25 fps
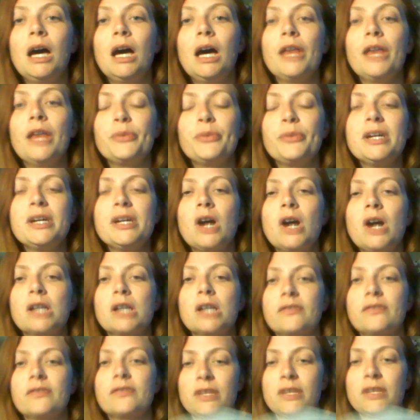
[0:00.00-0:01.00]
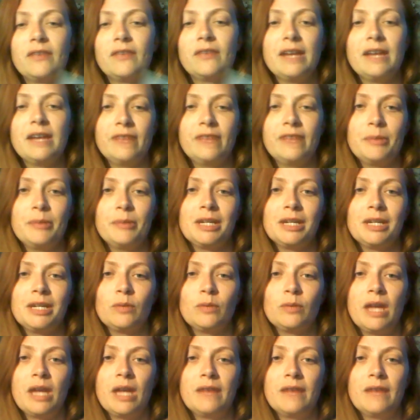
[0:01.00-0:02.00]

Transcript: 3 cards for the Divine Feminine. We have the